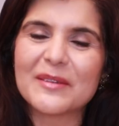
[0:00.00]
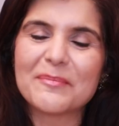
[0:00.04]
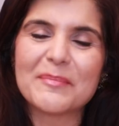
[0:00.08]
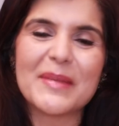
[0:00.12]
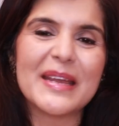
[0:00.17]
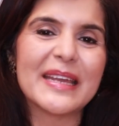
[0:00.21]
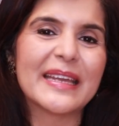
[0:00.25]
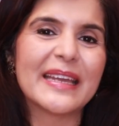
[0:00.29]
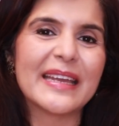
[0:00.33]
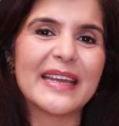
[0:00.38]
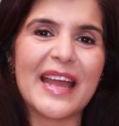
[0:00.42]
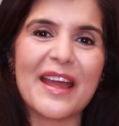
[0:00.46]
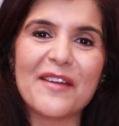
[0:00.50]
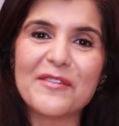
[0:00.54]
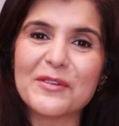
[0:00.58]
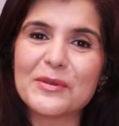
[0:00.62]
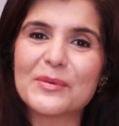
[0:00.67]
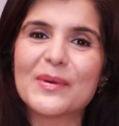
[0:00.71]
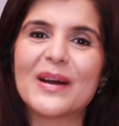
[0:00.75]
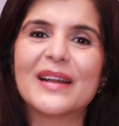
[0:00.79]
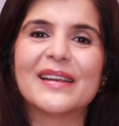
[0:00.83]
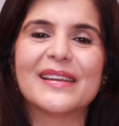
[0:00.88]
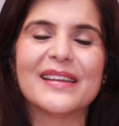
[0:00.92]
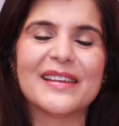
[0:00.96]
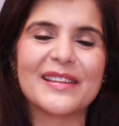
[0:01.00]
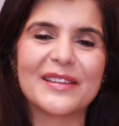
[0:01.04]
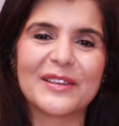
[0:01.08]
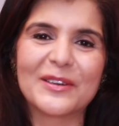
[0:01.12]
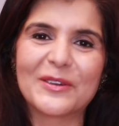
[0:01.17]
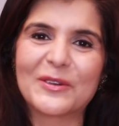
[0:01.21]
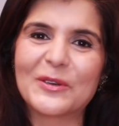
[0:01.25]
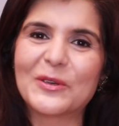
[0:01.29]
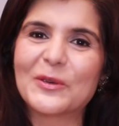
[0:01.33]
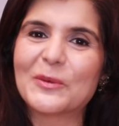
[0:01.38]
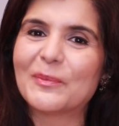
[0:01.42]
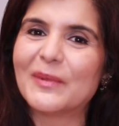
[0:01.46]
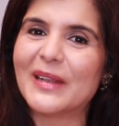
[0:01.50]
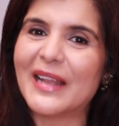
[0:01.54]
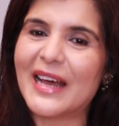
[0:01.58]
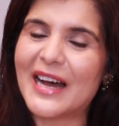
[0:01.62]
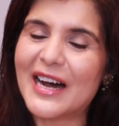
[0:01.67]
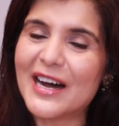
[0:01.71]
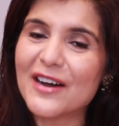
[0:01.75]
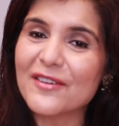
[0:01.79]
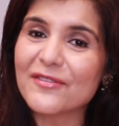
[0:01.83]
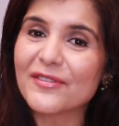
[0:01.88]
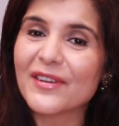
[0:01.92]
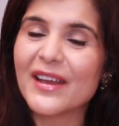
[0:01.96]
and making everyone in the group
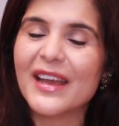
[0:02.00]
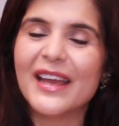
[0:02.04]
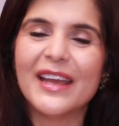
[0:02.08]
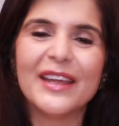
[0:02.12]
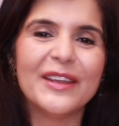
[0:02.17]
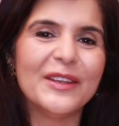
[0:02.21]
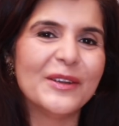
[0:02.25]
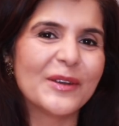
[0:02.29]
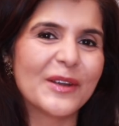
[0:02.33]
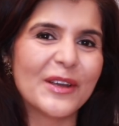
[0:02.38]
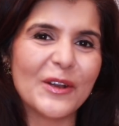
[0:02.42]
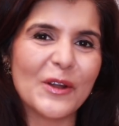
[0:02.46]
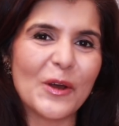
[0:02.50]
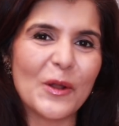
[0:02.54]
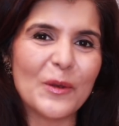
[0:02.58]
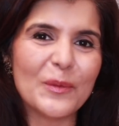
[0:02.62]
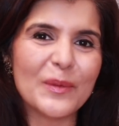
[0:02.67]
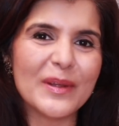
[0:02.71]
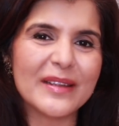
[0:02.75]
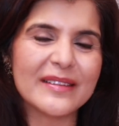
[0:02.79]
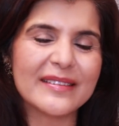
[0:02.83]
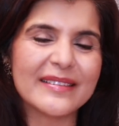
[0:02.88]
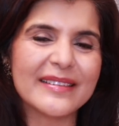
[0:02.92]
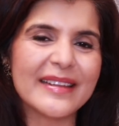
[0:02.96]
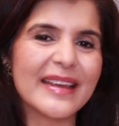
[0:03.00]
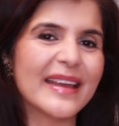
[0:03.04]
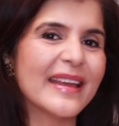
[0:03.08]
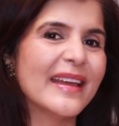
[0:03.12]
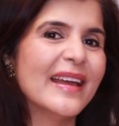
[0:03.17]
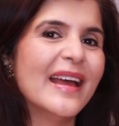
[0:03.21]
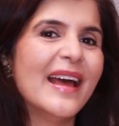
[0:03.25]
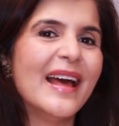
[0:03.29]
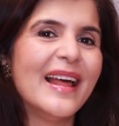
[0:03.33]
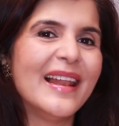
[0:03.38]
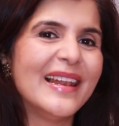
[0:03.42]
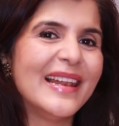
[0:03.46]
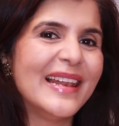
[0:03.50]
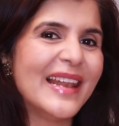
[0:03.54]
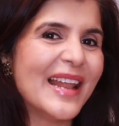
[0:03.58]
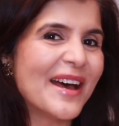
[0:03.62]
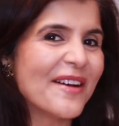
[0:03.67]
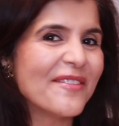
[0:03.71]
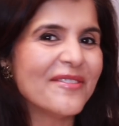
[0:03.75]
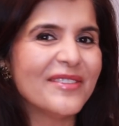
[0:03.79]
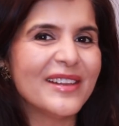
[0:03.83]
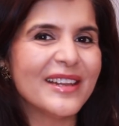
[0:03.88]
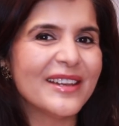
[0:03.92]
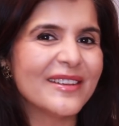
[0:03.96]
laugh, you can always say,
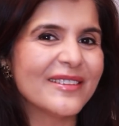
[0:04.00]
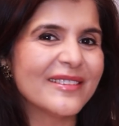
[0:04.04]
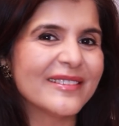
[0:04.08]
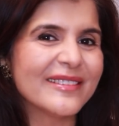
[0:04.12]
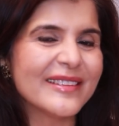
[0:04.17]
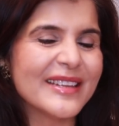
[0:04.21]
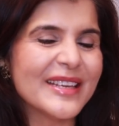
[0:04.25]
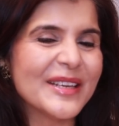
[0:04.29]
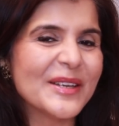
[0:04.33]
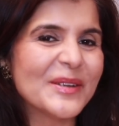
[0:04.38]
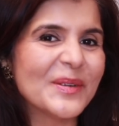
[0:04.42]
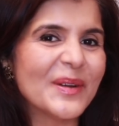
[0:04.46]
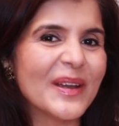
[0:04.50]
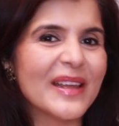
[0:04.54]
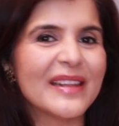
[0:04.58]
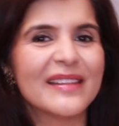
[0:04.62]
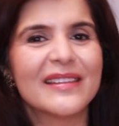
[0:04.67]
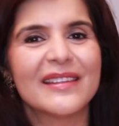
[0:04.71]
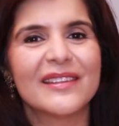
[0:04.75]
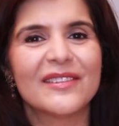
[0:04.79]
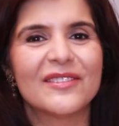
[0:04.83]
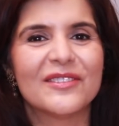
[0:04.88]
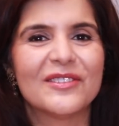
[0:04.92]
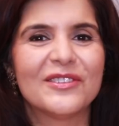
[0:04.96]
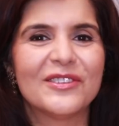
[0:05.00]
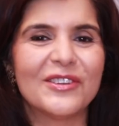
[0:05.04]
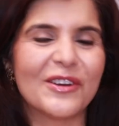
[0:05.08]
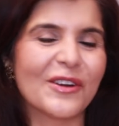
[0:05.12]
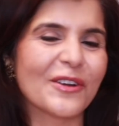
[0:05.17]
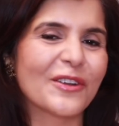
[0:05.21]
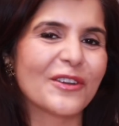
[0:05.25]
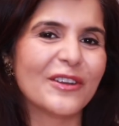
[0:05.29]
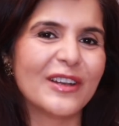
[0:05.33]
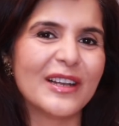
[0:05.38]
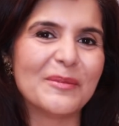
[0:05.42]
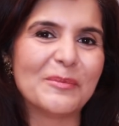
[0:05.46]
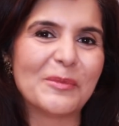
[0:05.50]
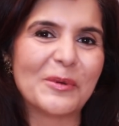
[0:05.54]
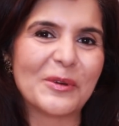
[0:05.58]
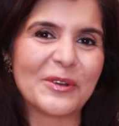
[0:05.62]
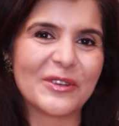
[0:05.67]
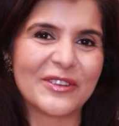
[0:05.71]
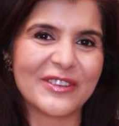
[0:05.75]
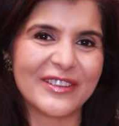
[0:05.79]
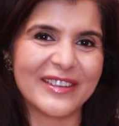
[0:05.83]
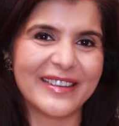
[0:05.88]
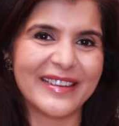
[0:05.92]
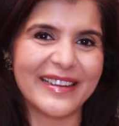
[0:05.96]
"Lovely to see you in this jocular
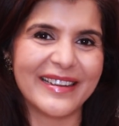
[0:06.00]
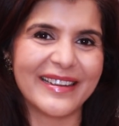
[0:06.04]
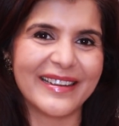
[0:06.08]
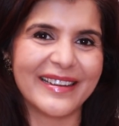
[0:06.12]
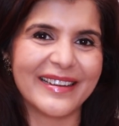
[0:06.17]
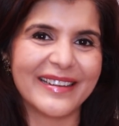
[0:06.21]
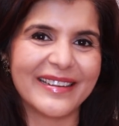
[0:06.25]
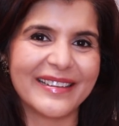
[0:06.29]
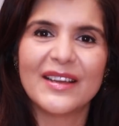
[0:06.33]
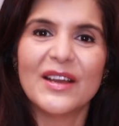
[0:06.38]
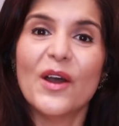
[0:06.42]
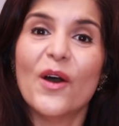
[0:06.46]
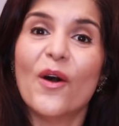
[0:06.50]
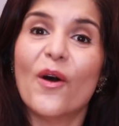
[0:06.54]
mood today."